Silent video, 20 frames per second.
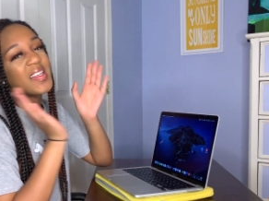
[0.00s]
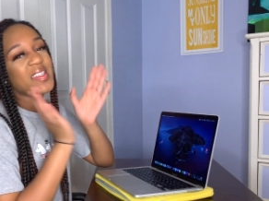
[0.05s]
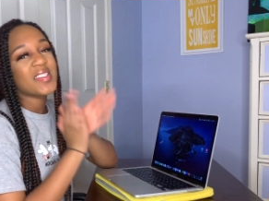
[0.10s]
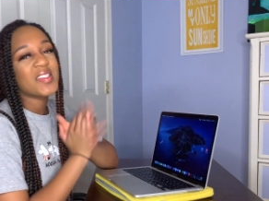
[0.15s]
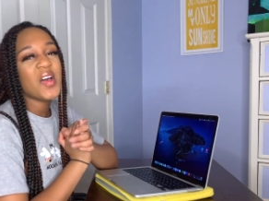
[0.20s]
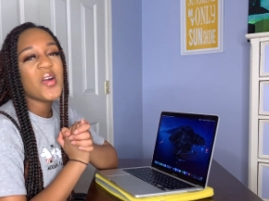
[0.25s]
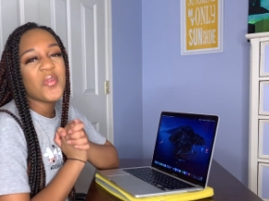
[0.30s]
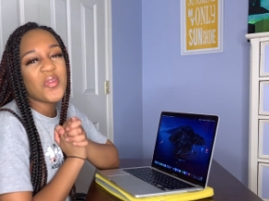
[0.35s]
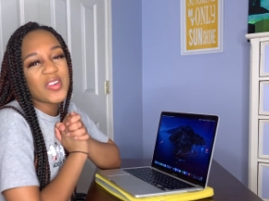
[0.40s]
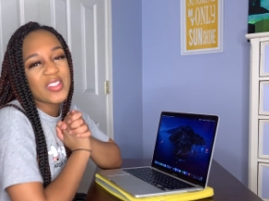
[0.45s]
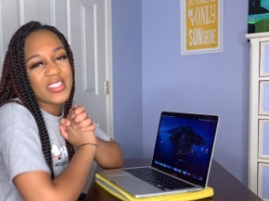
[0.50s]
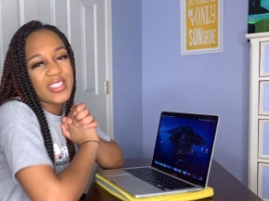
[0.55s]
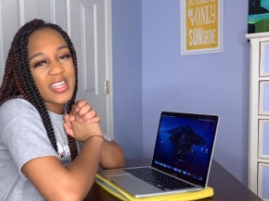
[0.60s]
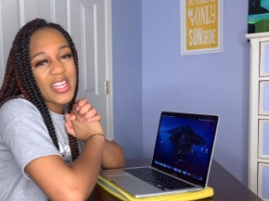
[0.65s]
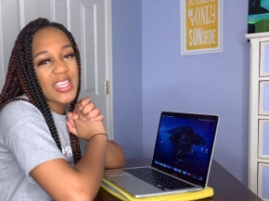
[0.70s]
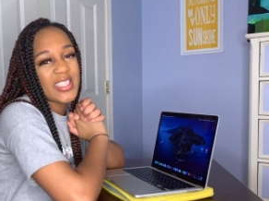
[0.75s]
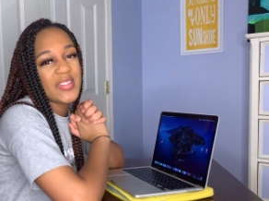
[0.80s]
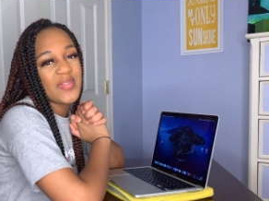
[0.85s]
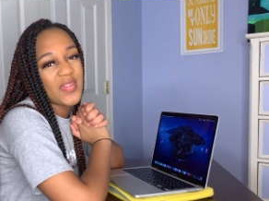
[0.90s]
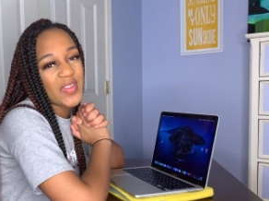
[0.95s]
So for
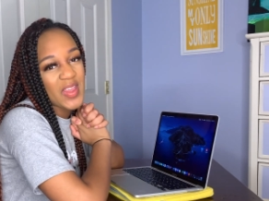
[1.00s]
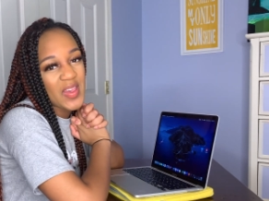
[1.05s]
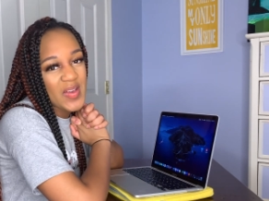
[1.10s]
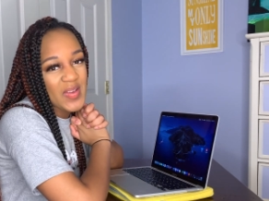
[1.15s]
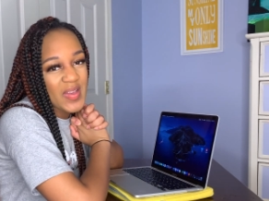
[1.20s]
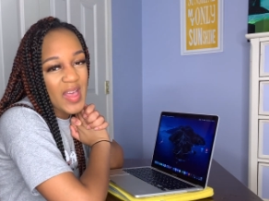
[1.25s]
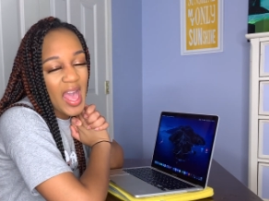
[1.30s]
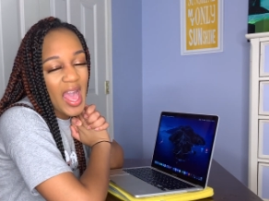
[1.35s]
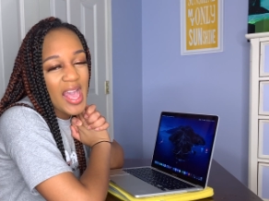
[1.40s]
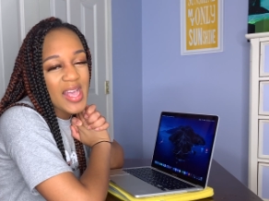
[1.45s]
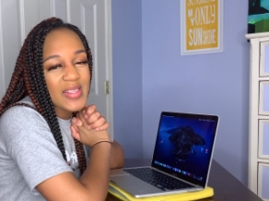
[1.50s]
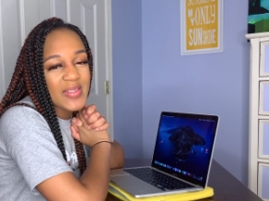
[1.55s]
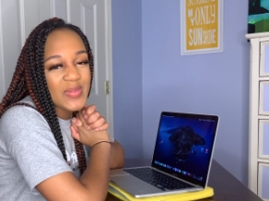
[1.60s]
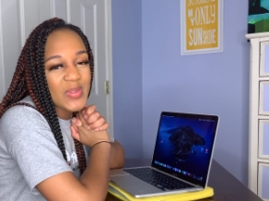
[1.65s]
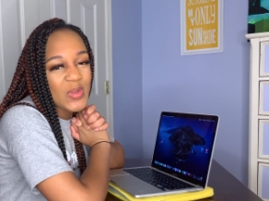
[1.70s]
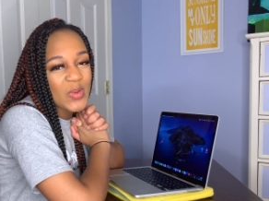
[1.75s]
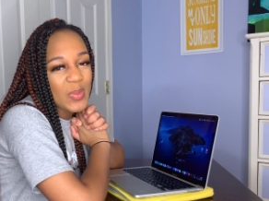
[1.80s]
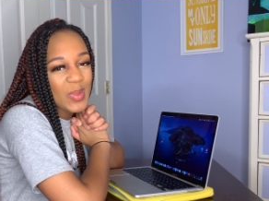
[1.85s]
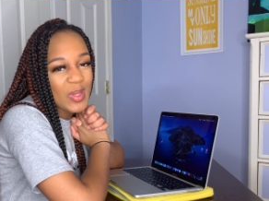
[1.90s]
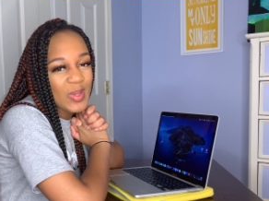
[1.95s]
today's video, guys,
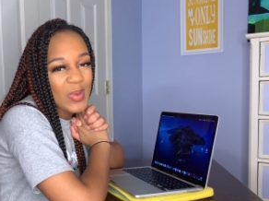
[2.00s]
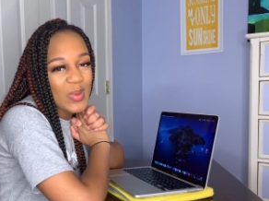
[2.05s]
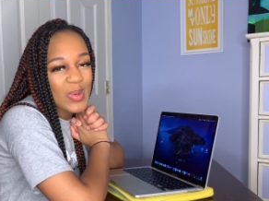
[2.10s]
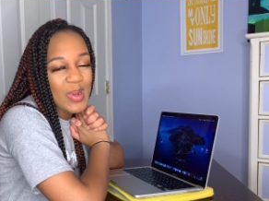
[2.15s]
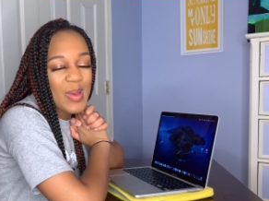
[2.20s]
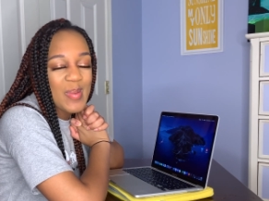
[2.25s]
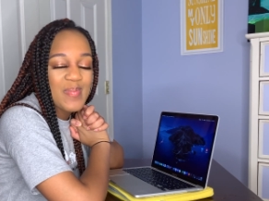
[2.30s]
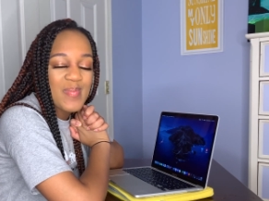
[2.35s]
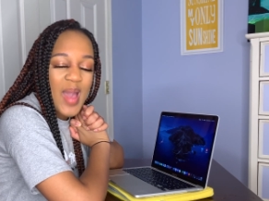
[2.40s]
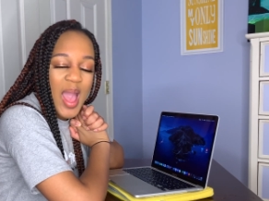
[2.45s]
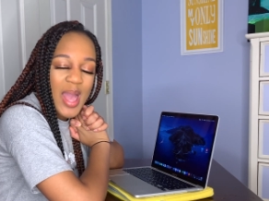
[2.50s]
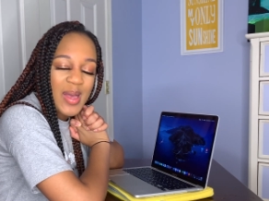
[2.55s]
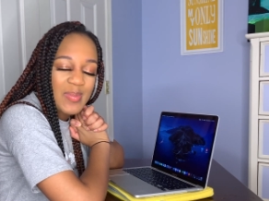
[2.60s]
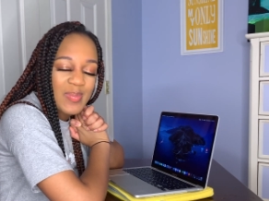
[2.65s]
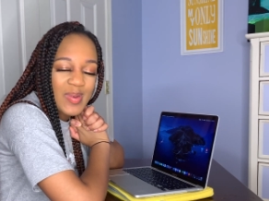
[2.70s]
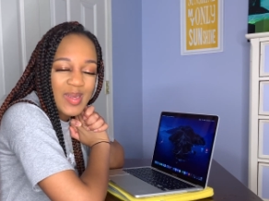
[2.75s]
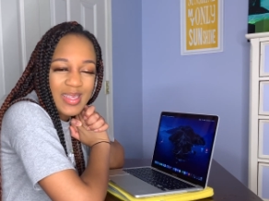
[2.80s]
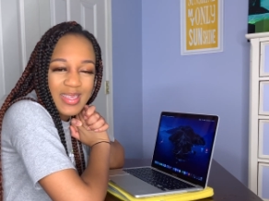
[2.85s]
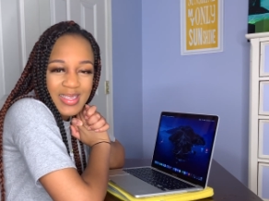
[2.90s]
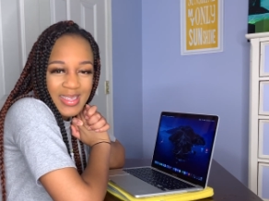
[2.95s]
we'll be doing a
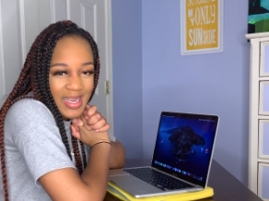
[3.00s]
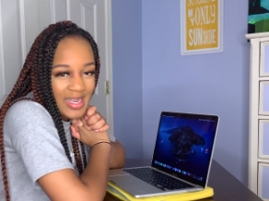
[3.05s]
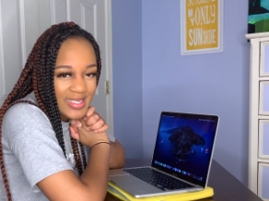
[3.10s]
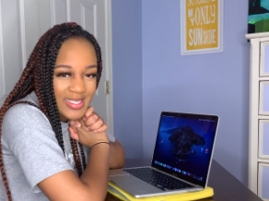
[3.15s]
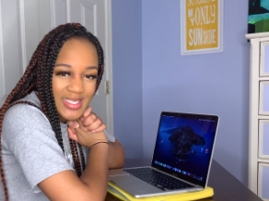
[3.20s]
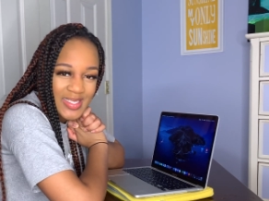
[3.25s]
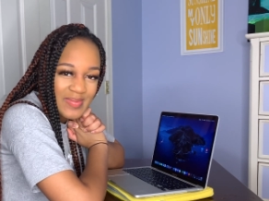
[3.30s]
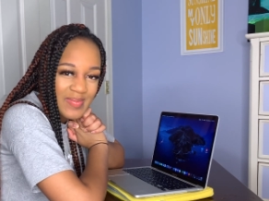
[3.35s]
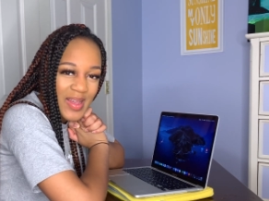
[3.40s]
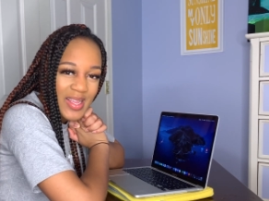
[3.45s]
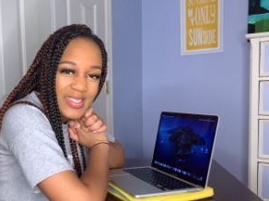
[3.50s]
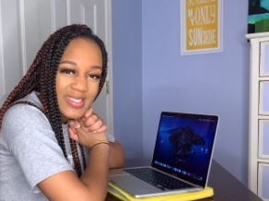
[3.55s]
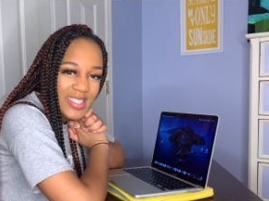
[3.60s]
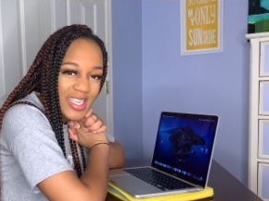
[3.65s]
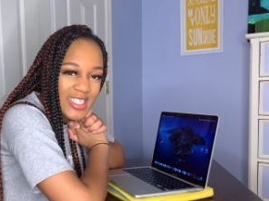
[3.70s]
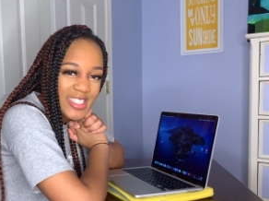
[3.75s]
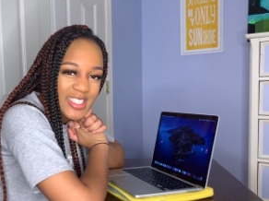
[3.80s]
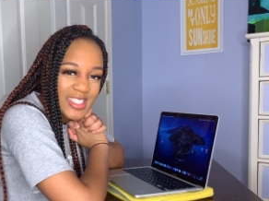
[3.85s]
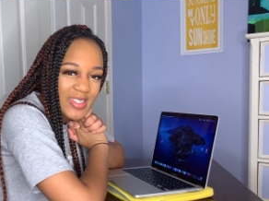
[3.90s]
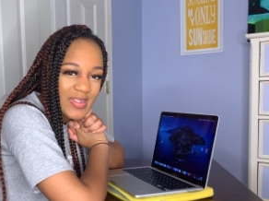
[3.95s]
MacBook
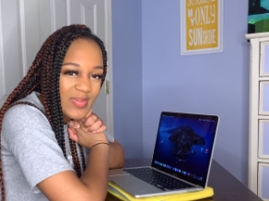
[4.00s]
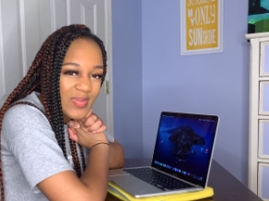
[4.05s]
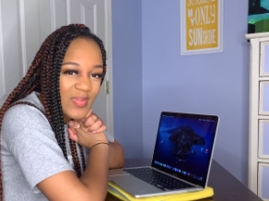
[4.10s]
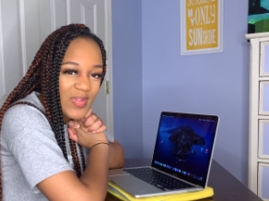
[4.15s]
customization